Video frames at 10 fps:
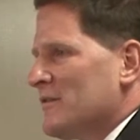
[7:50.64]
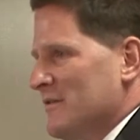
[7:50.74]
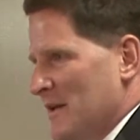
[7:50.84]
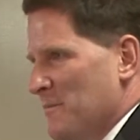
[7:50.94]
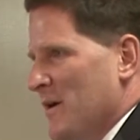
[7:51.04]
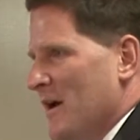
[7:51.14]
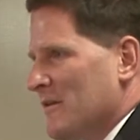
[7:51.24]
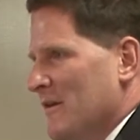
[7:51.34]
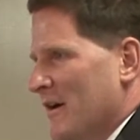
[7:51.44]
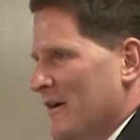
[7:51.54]

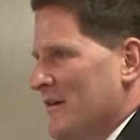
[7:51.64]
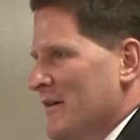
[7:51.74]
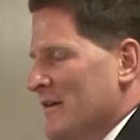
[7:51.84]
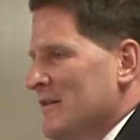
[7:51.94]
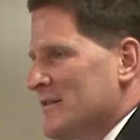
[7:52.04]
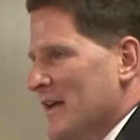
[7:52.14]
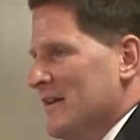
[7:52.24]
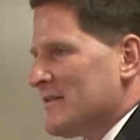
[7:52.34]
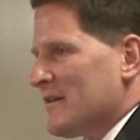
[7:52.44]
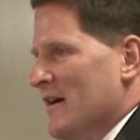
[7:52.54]
impact on our
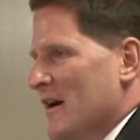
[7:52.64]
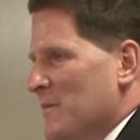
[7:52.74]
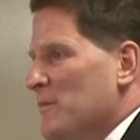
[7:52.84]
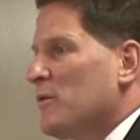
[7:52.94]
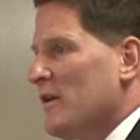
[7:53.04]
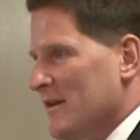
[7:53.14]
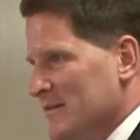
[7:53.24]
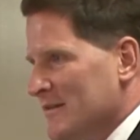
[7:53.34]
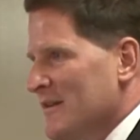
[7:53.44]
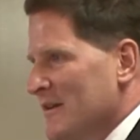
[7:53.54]
state's economy.
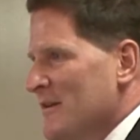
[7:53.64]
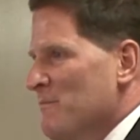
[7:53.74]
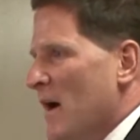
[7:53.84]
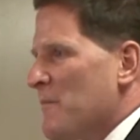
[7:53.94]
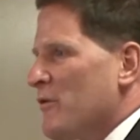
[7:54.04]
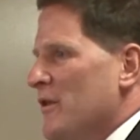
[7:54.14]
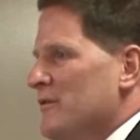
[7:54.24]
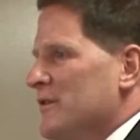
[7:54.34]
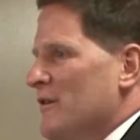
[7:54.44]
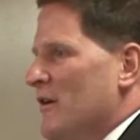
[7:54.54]
Plus, my
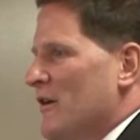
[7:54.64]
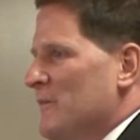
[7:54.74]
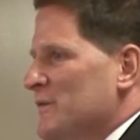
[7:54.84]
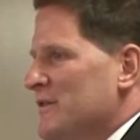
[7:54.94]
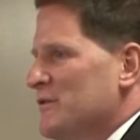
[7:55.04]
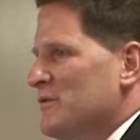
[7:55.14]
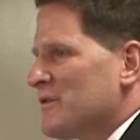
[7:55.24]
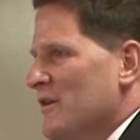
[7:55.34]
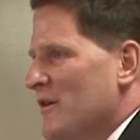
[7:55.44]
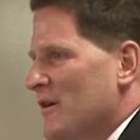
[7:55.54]
brothers in arms,
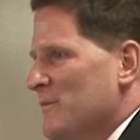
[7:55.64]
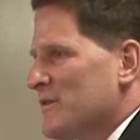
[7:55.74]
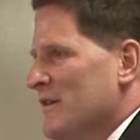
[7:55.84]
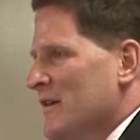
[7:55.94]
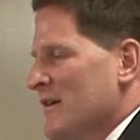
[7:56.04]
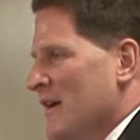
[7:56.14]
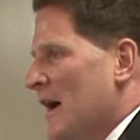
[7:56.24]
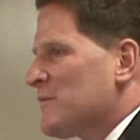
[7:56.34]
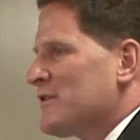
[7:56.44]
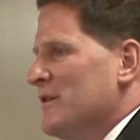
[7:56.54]
sisters in arms,
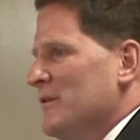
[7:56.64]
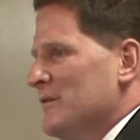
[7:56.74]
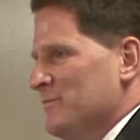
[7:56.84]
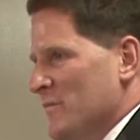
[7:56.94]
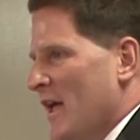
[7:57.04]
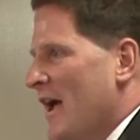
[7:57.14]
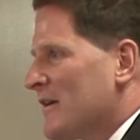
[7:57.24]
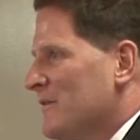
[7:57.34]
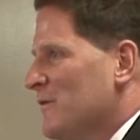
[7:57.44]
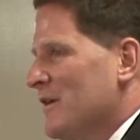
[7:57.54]
I'm still
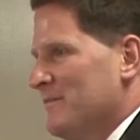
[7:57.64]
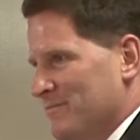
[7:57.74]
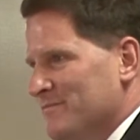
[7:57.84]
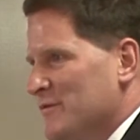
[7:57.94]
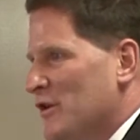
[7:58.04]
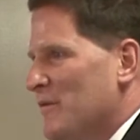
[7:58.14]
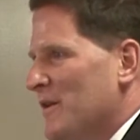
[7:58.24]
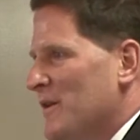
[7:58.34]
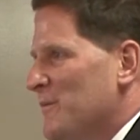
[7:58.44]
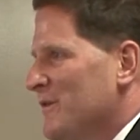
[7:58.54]
actively
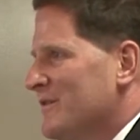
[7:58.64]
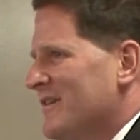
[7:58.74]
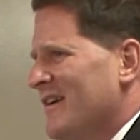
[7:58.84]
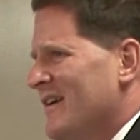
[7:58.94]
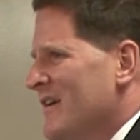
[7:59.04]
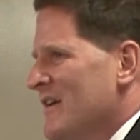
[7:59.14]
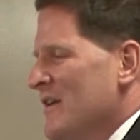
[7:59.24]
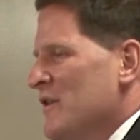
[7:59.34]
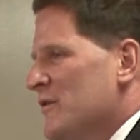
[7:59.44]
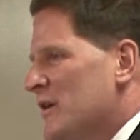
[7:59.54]
serving in the military.
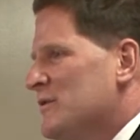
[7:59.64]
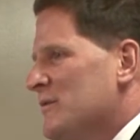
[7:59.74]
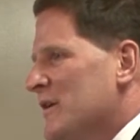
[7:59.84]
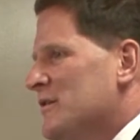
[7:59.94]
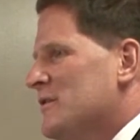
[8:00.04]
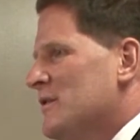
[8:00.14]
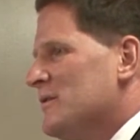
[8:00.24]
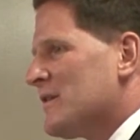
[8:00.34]
These are issues